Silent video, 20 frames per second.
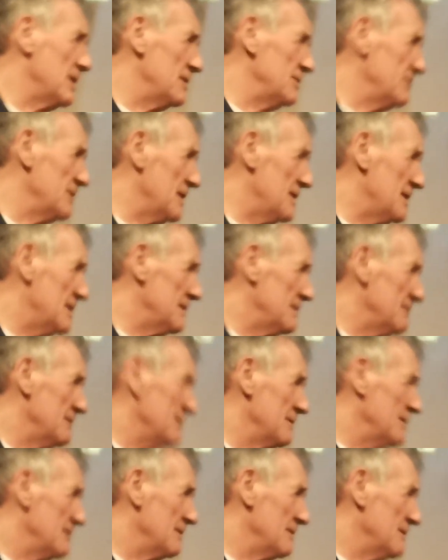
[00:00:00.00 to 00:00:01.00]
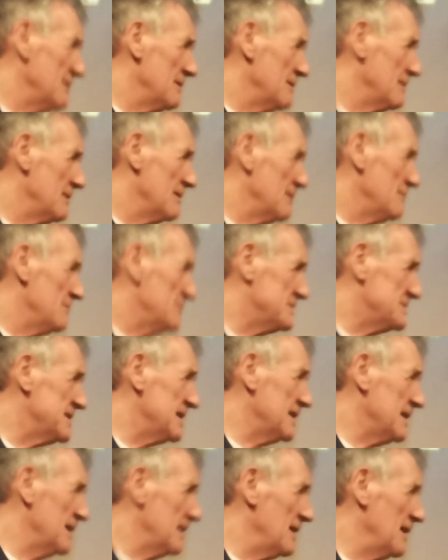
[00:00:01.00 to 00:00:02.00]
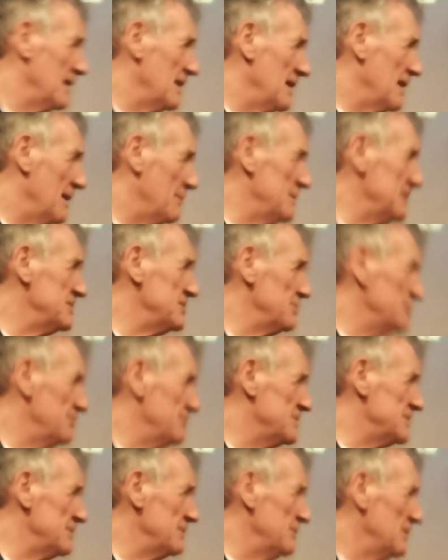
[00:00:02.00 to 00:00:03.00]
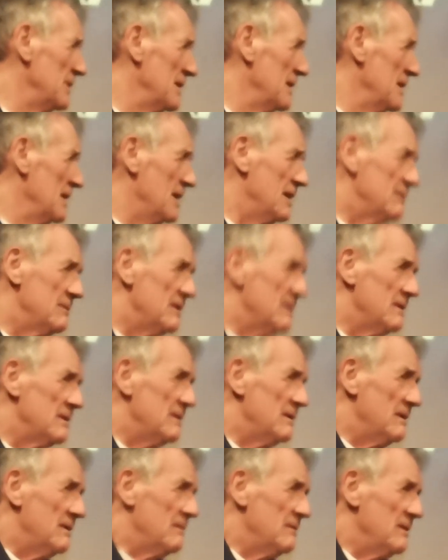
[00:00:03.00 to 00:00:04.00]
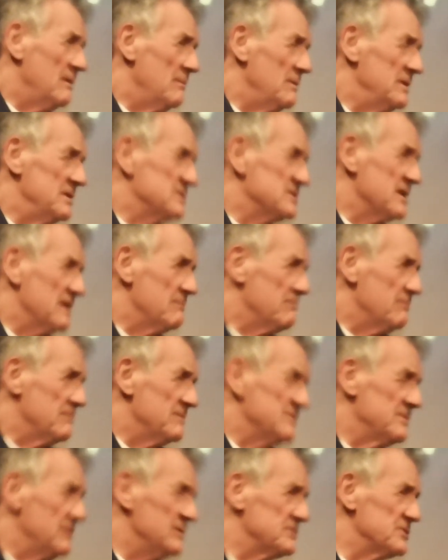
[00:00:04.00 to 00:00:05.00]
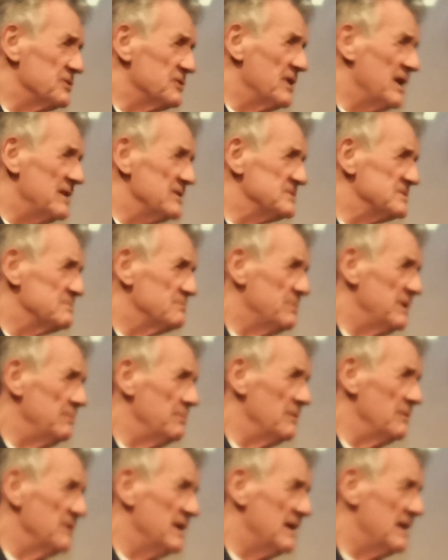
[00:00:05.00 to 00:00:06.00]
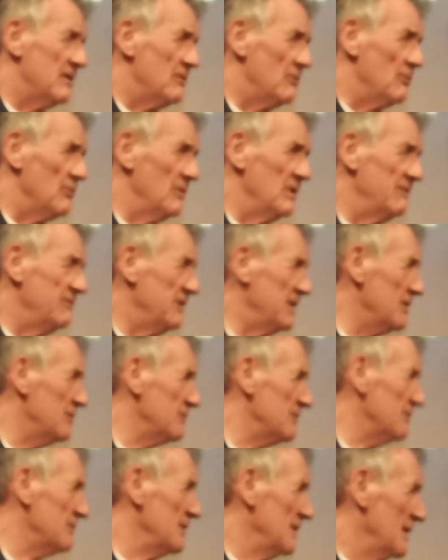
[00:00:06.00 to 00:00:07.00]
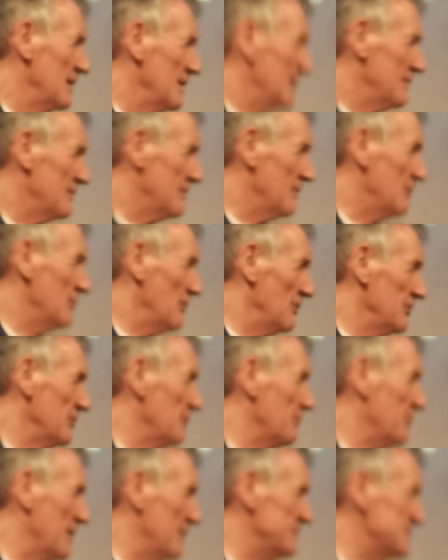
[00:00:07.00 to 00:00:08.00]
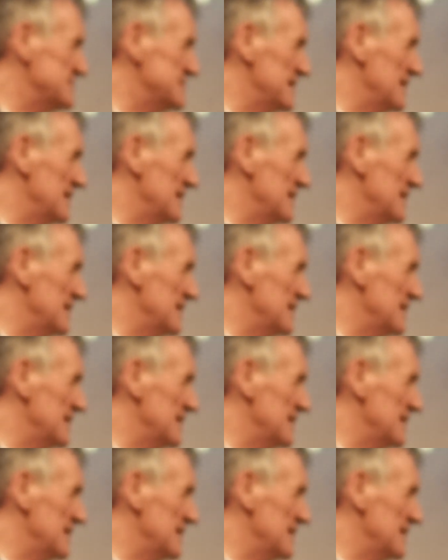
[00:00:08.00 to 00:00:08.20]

would you go there, particularly? I mean, I mean, 200,000 people there, all living on the